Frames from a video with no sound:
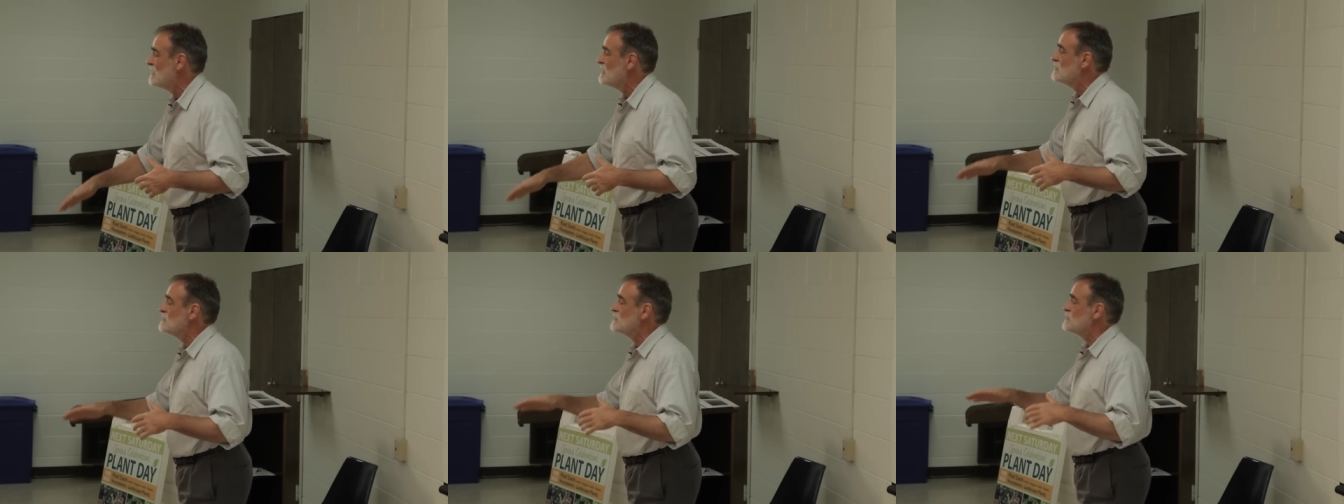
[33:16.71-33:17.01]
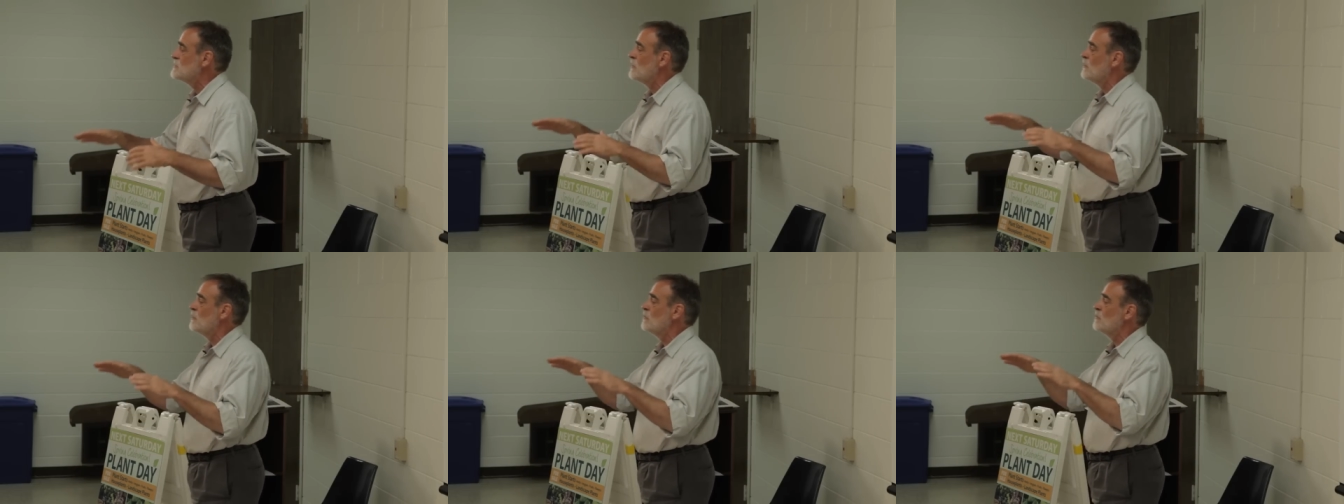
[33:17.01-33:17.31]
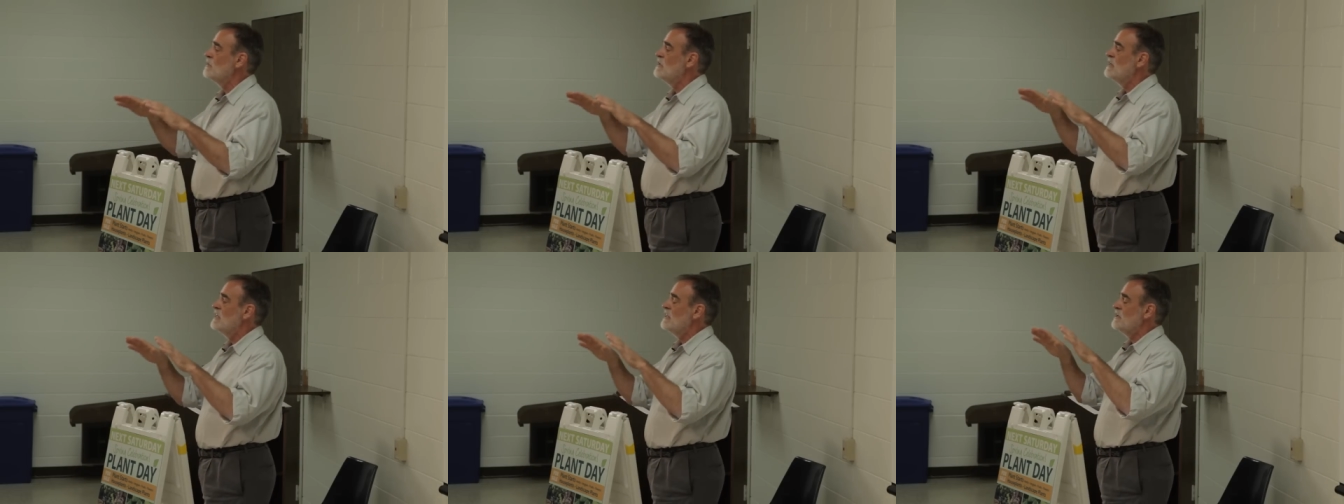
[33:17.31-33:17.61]

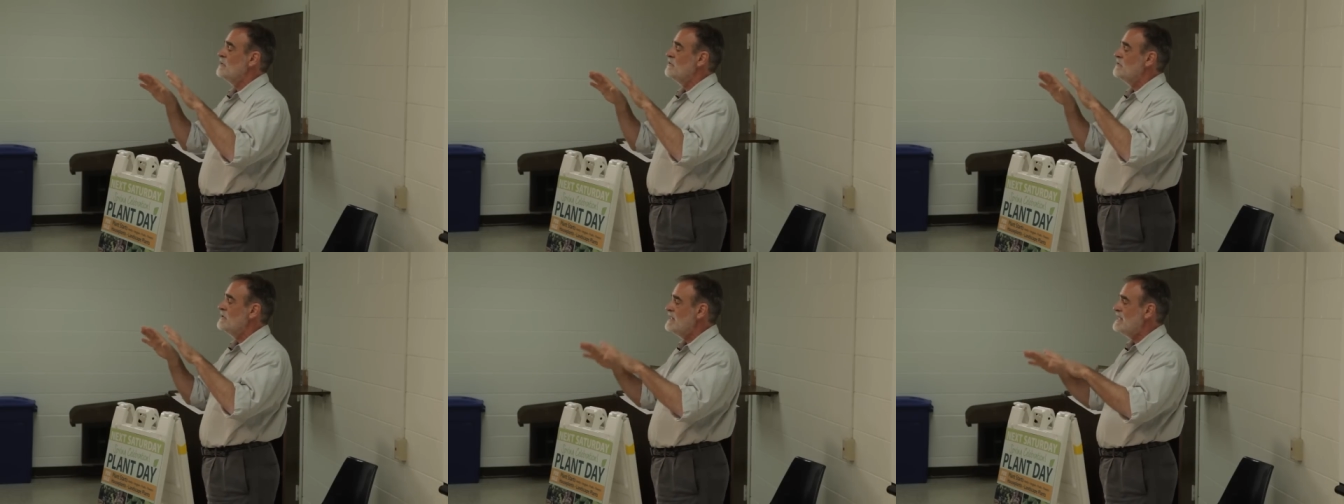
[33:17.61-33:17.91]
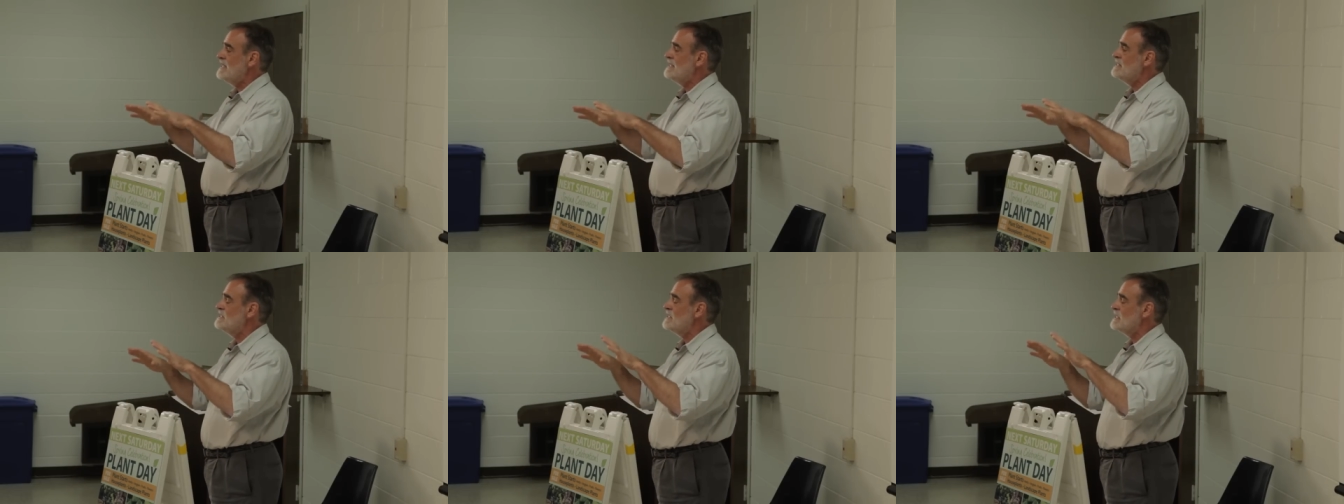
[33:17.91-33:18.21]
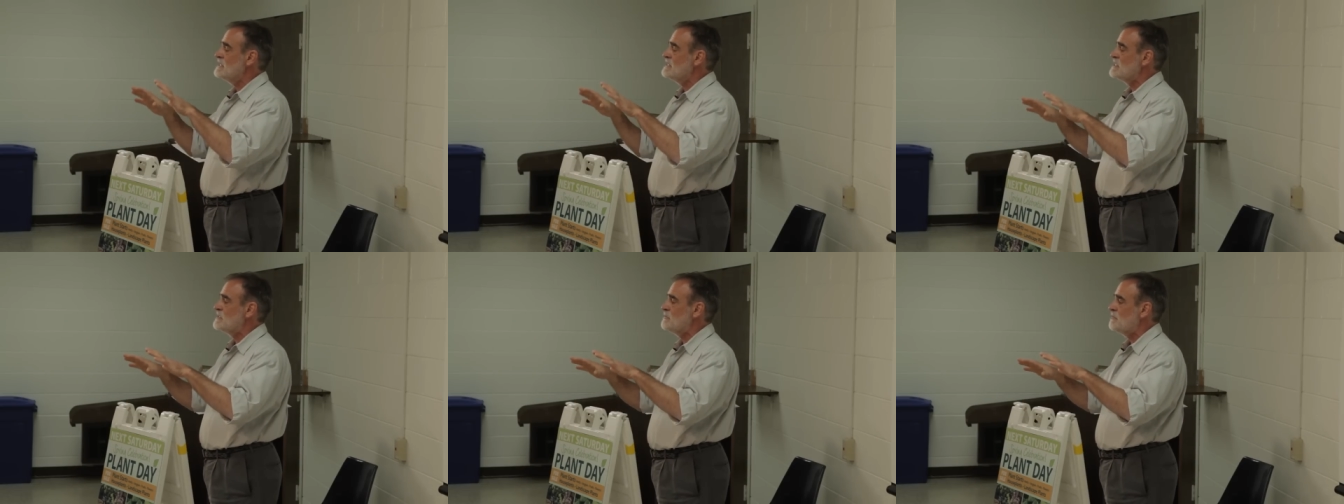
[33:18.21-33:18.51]
So you need to
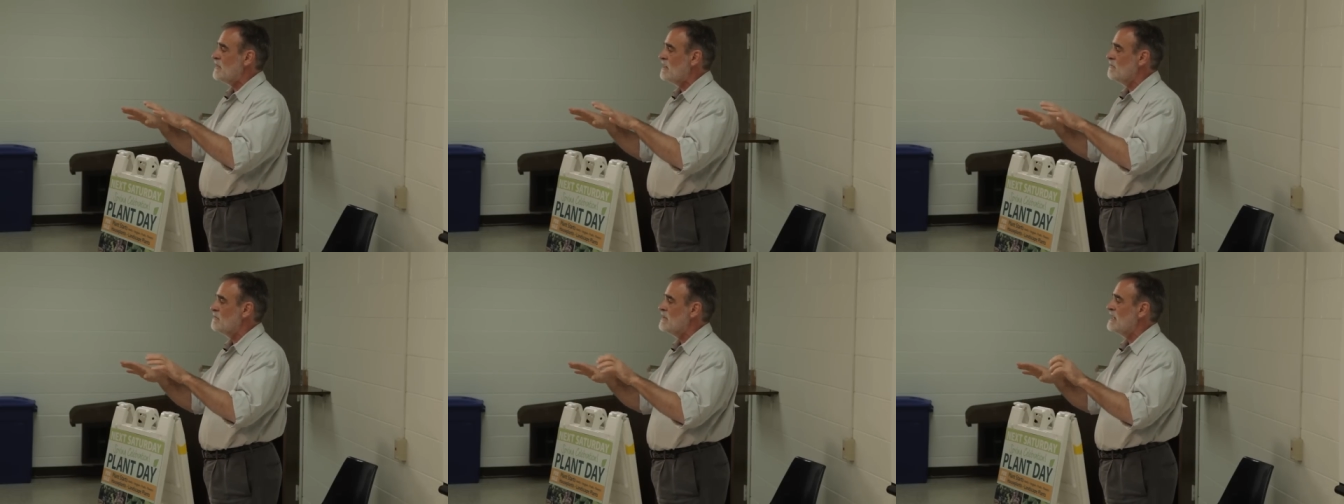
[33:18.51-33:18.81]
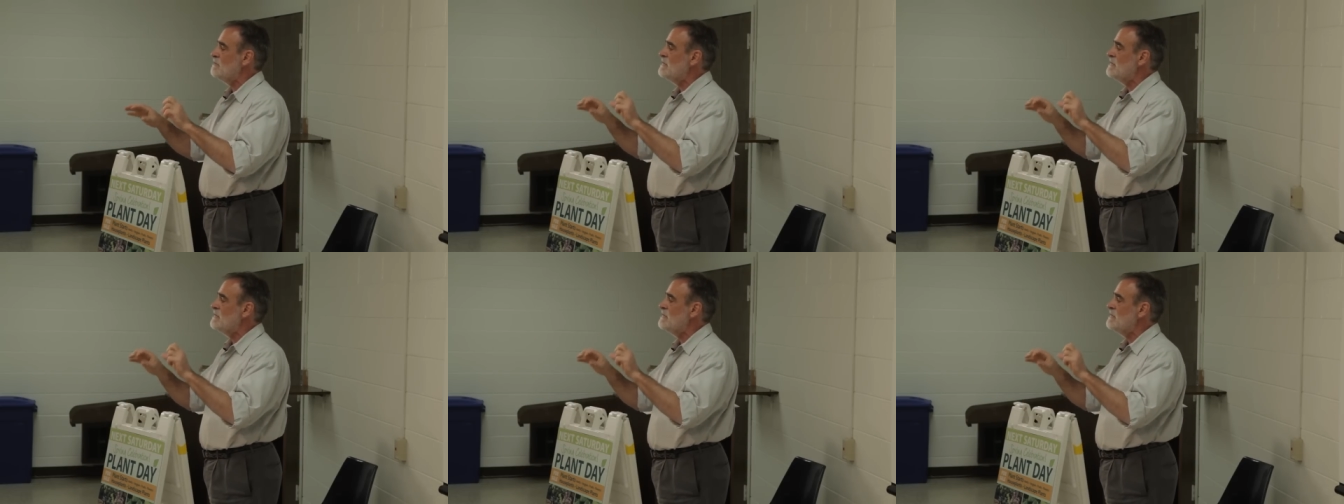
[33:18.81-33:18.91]
experiment.